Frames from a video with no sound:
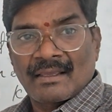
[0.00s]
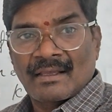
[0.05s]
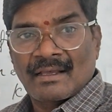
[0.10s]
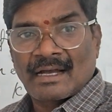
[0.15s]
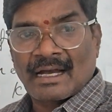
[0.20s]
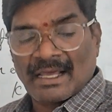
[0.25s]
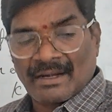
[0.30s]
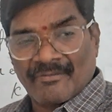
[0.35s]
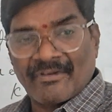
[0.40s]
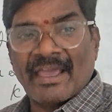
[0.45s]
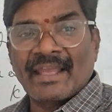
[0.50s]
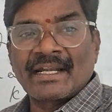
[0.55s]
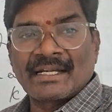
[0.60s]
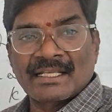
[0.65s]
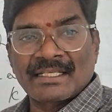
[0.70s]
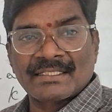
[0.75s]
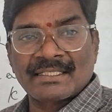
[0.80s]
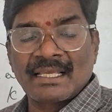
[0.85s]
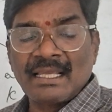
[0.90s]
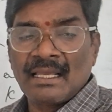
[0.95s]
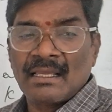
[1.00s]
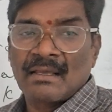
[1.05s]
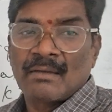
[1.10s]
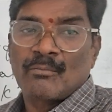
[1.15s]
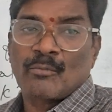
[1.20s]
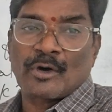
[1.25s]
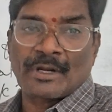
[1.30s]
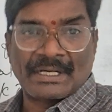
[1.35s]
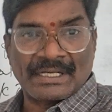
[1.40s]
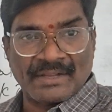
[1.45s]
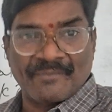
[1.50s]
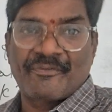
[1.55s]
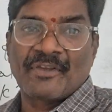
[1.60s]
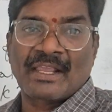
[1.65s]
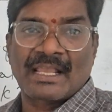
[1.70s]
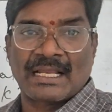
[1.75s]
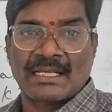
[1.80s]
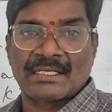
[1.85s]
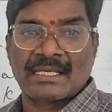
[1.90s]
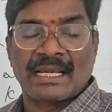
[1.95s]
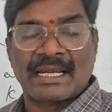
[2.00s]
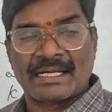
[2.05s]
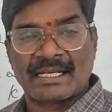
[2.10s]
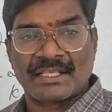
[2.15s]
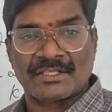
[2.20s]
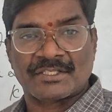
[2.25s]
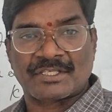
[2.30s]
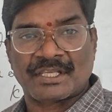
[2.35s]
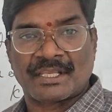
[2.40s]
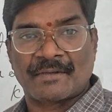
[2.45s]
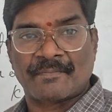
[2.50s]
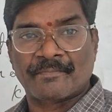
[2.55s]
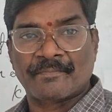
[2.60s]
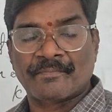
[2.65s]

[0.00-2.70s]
or where it is more difficult. Let us see.